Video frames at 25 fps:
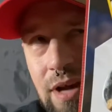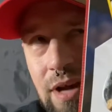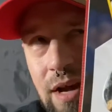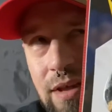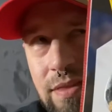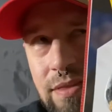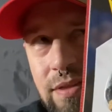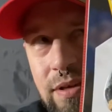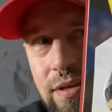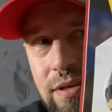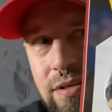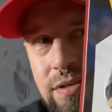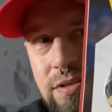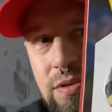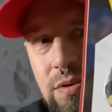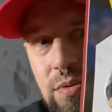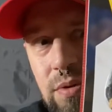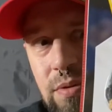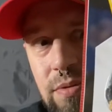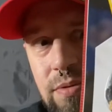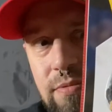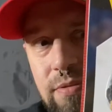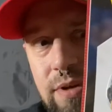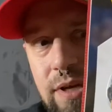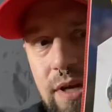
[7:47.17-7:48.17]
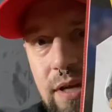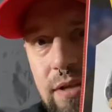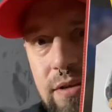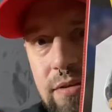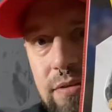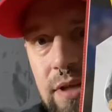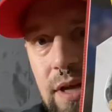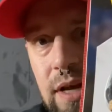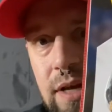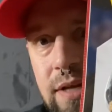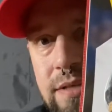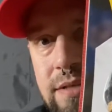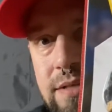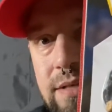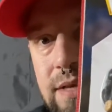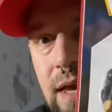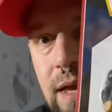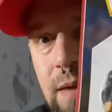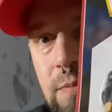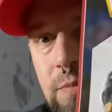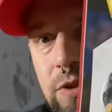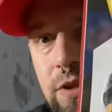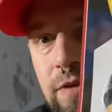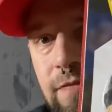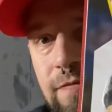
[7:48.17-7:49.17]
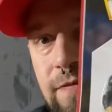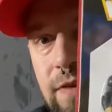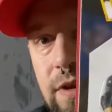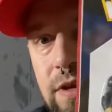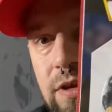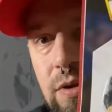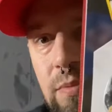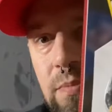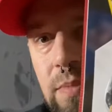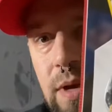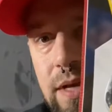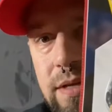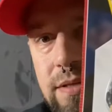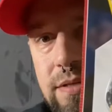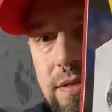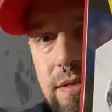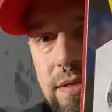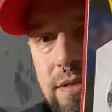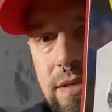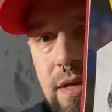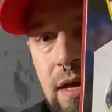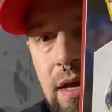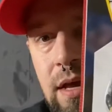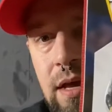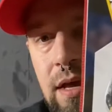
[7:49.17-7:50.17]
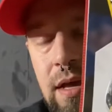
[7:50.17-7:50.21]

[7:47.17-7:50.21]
I think 2 or 3 other lines came with the figure bases